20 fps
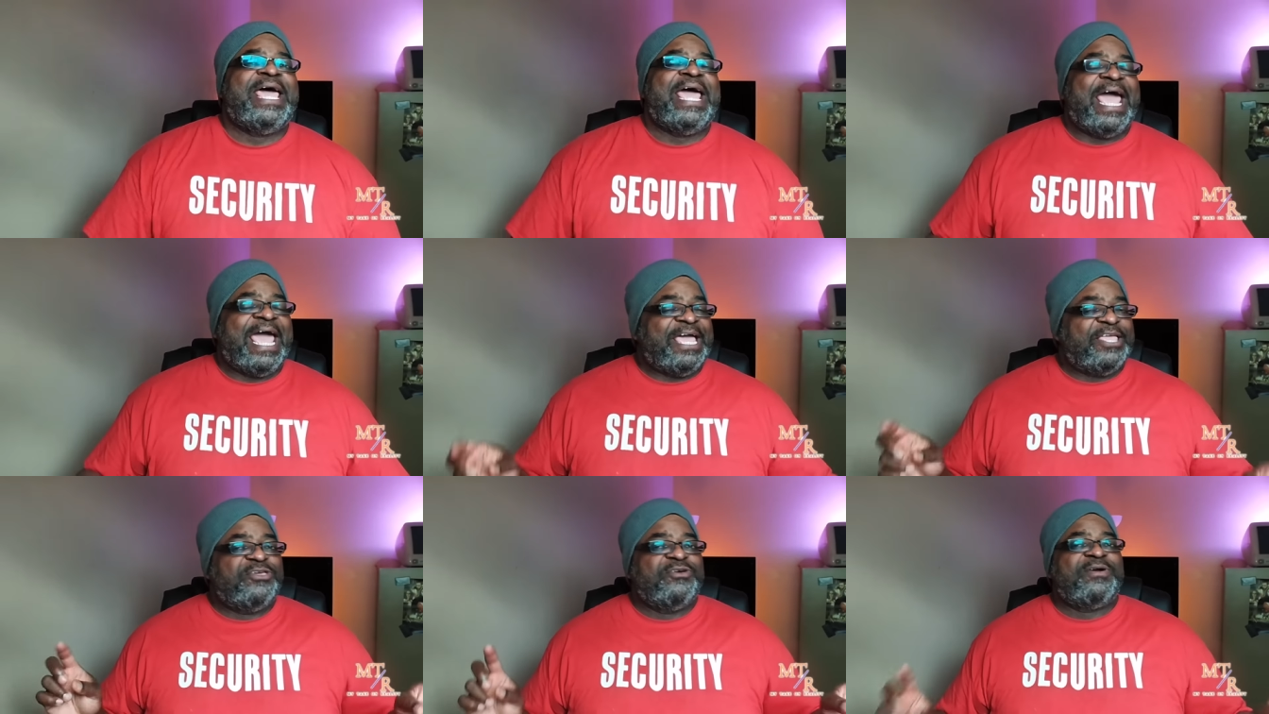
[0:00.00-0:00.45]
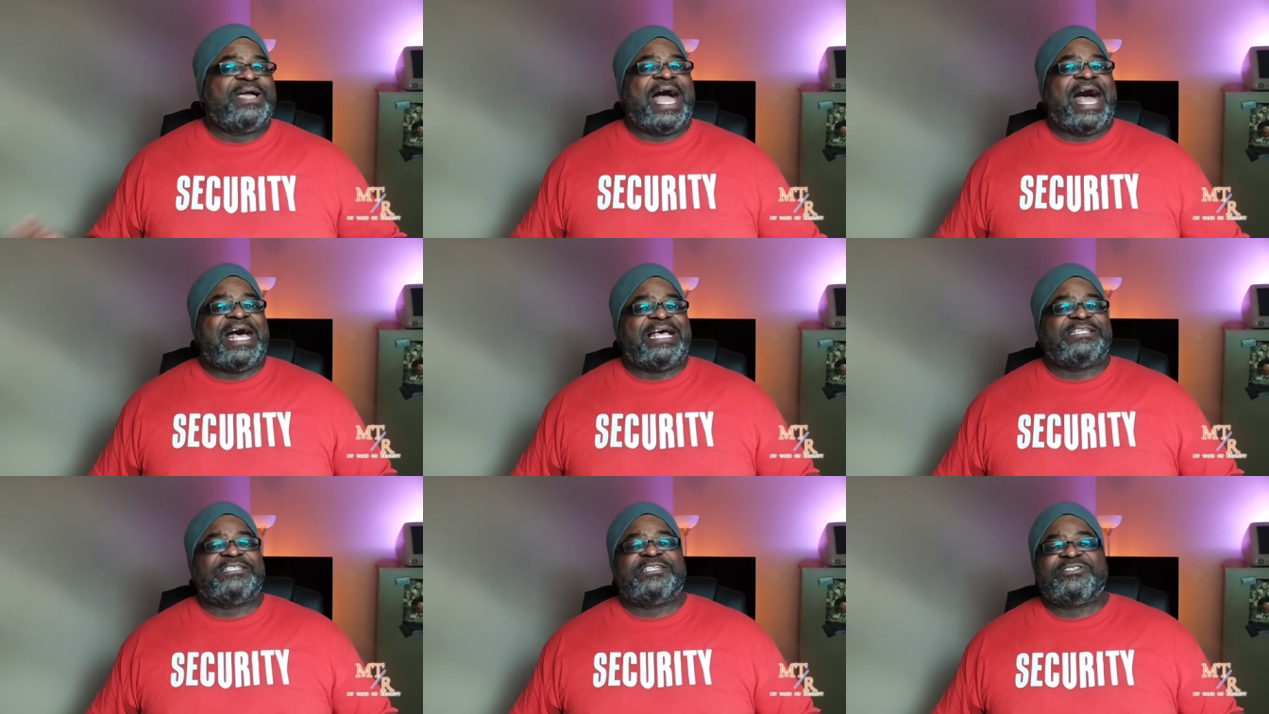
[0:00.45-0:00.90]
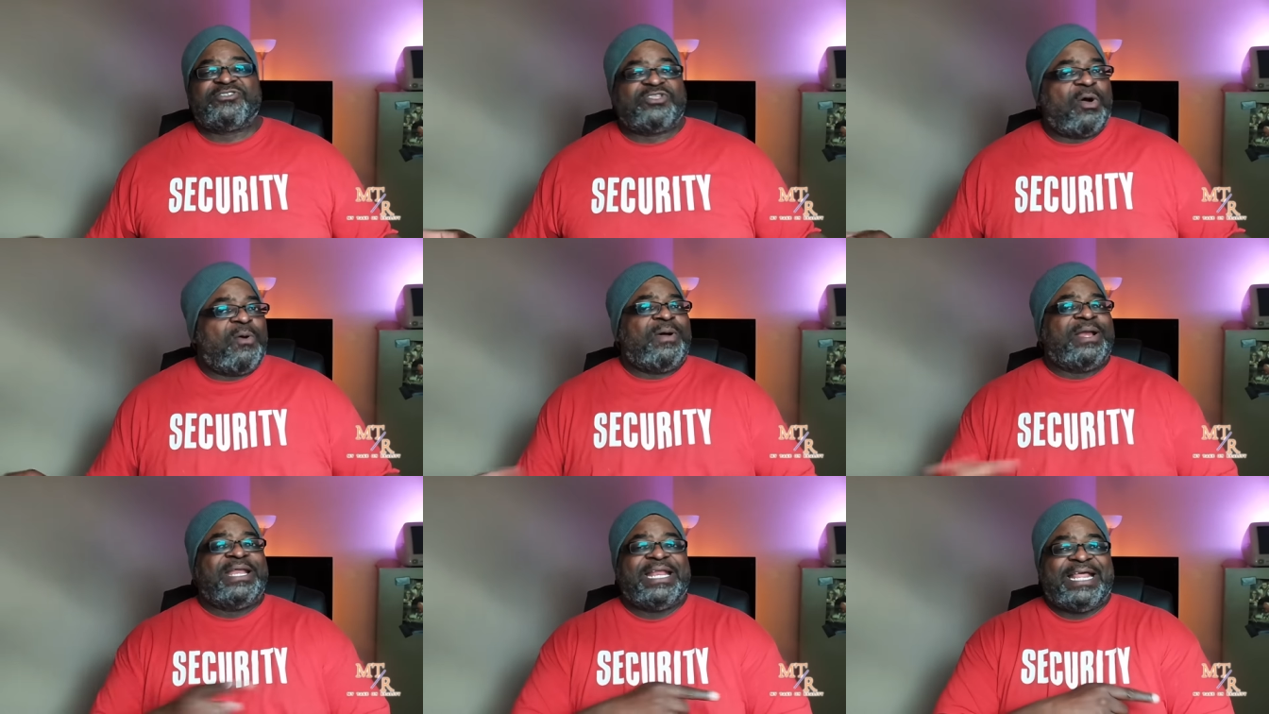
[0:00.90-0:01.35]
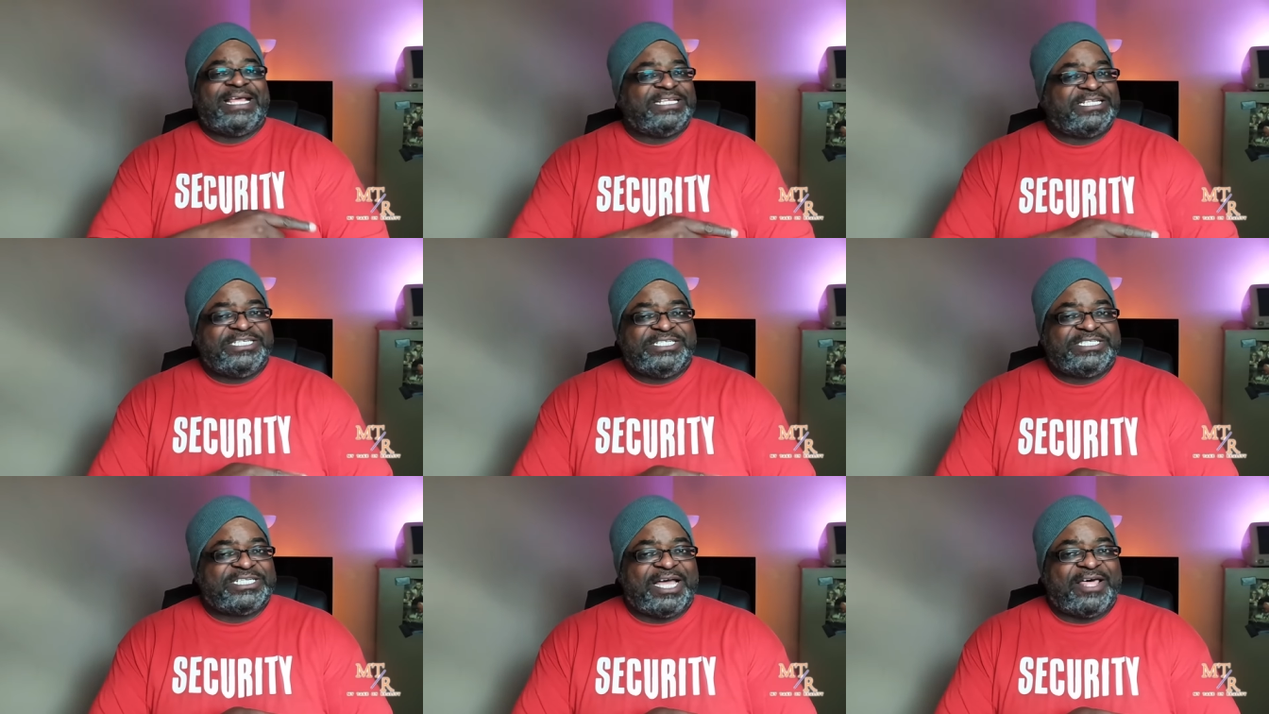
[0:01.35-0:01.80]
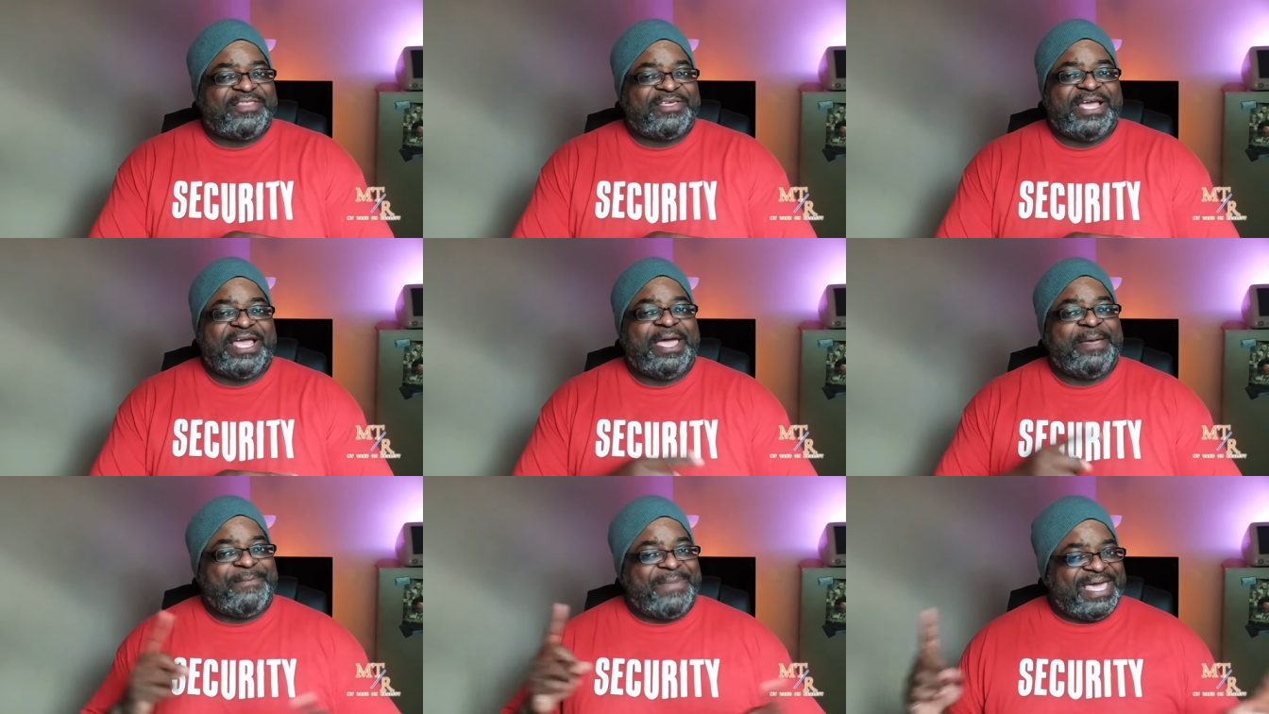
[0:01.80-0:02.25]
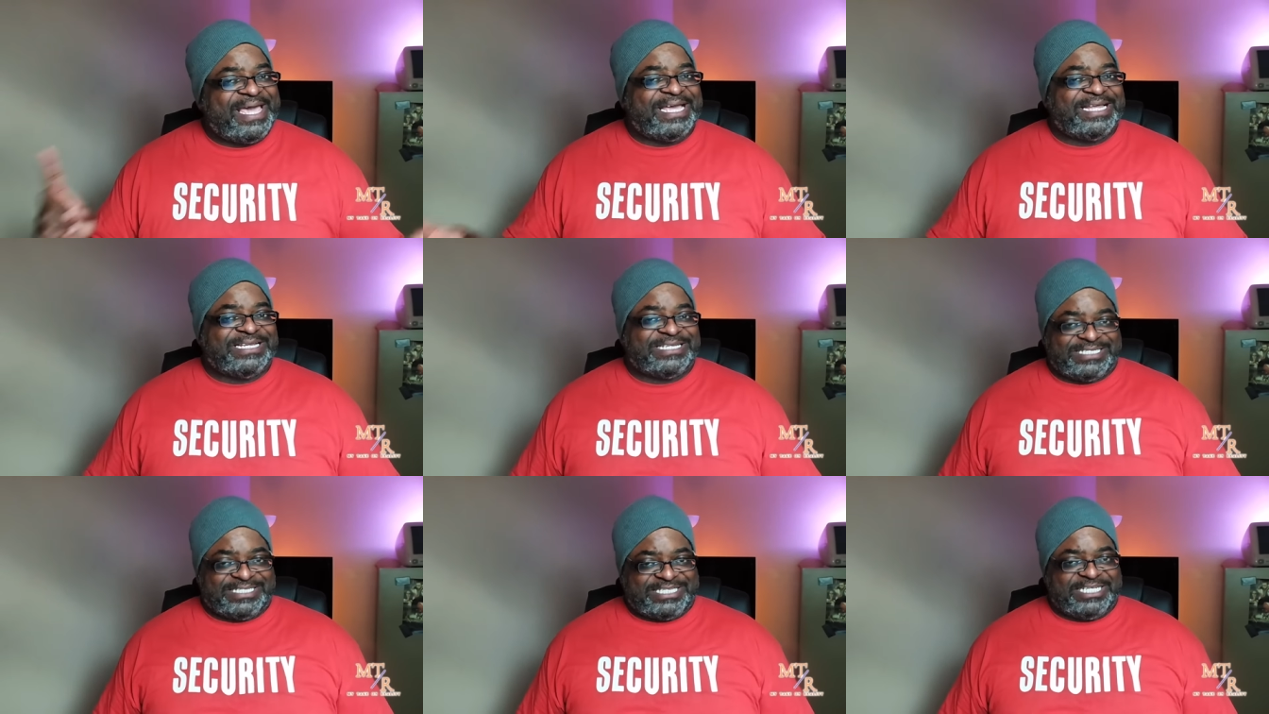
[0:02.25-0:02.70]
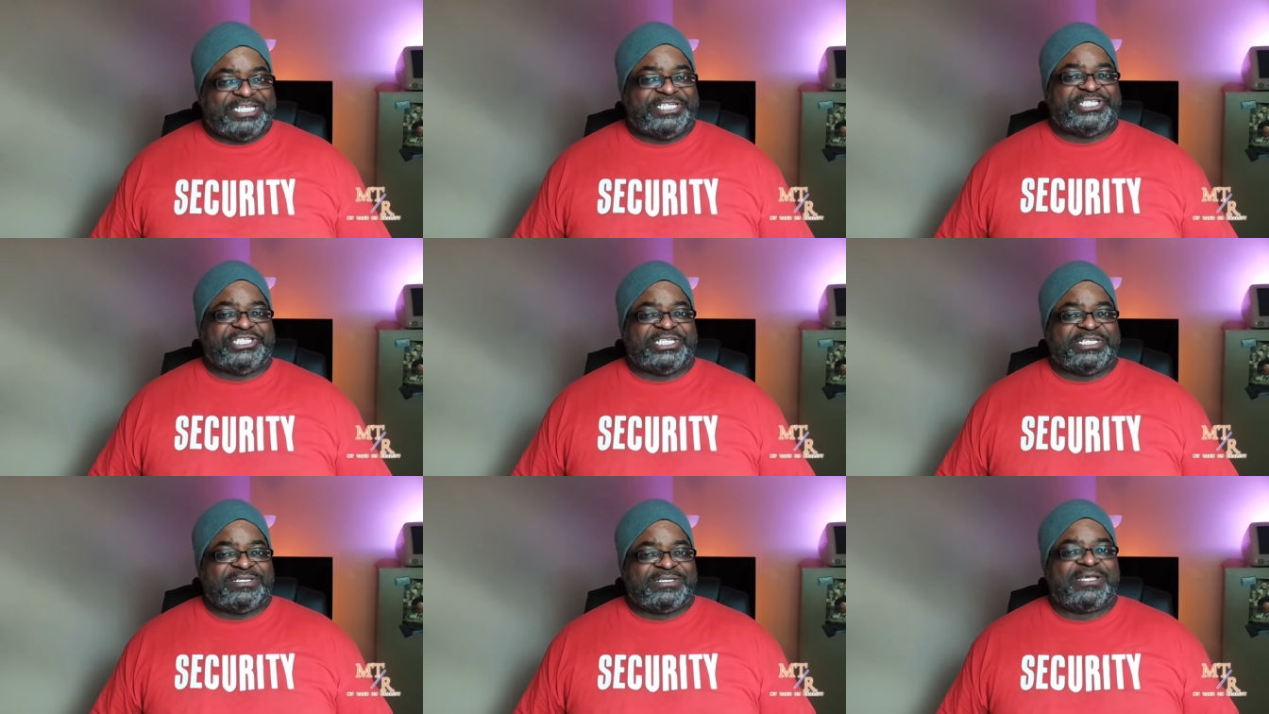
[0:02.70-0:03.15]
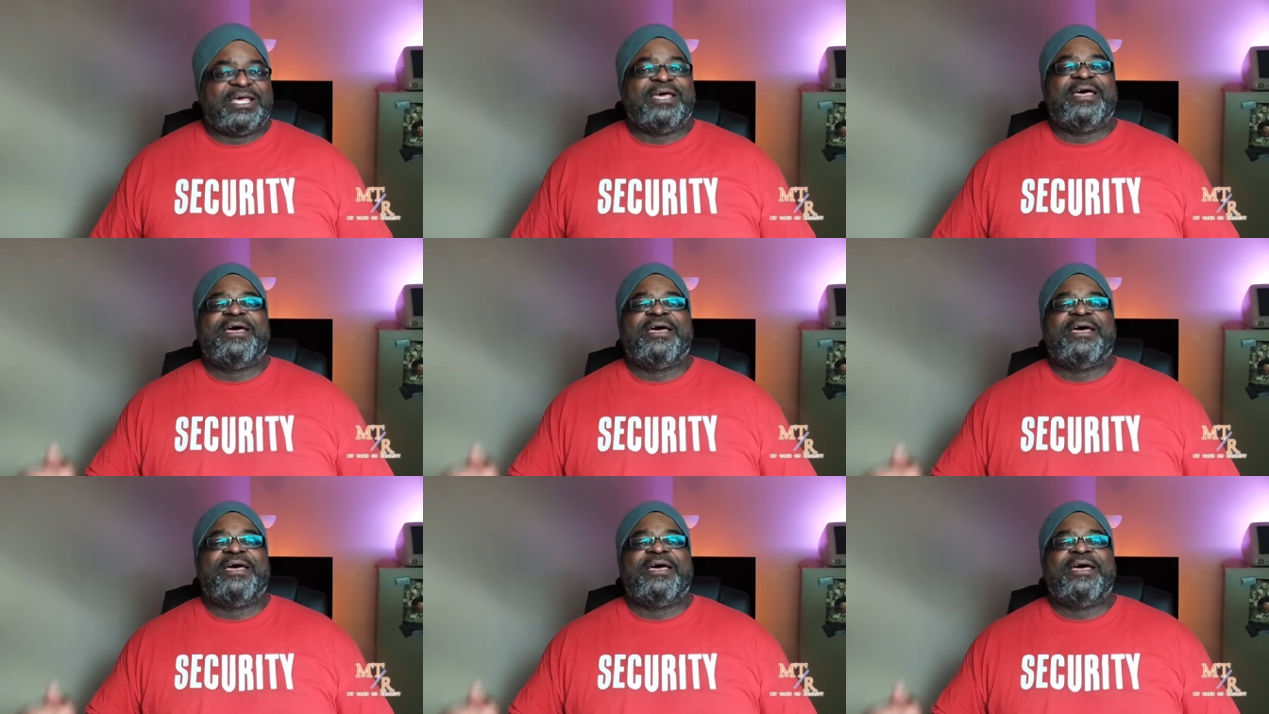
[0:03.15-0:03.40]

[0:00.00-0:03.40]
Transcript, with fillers: And you guys are throwing it at each other and making decisions.